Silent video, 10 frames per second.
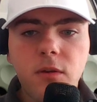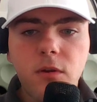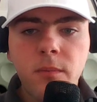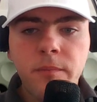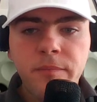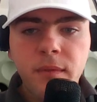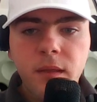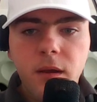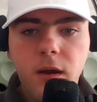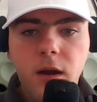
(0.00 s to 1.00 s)
Koo.
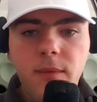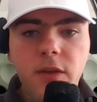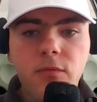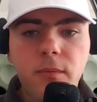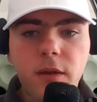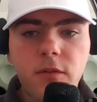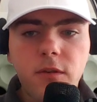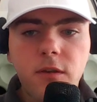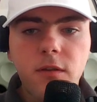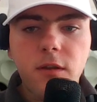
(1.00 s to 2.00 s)
As we
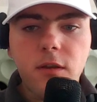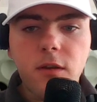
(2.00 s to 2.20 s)
mentioned,